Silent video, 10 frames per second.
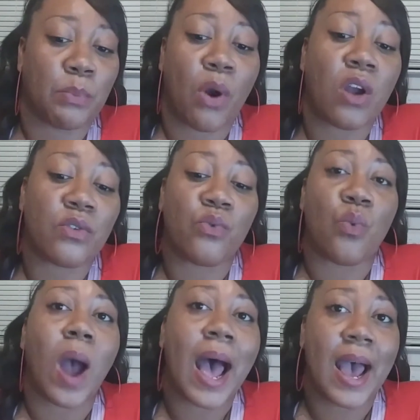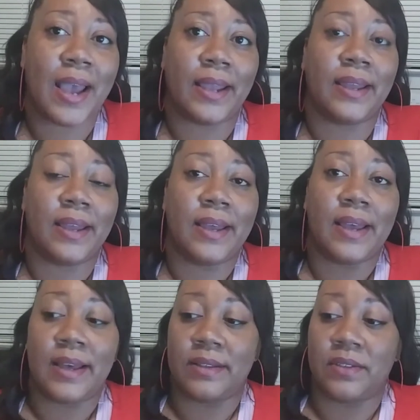part of why
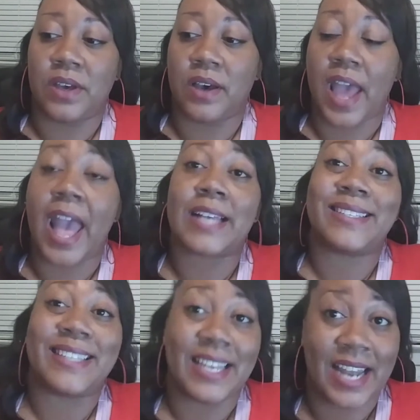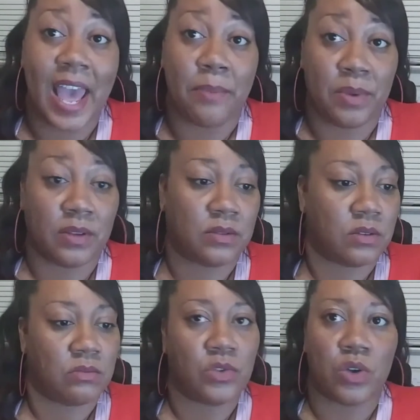the accident happens,
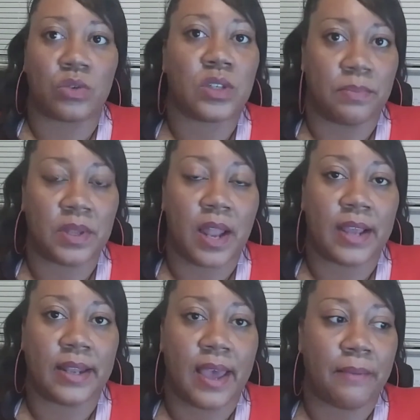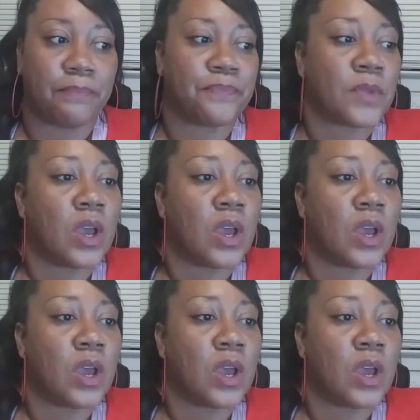something like that.